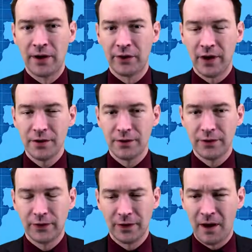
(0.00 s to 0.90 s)

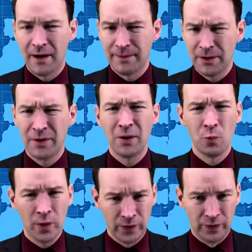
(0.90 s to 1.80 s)
discussions, I found that it
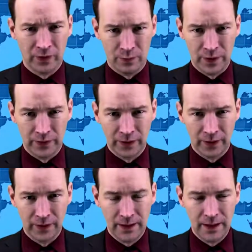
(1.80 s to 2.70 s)
wasn't so easy.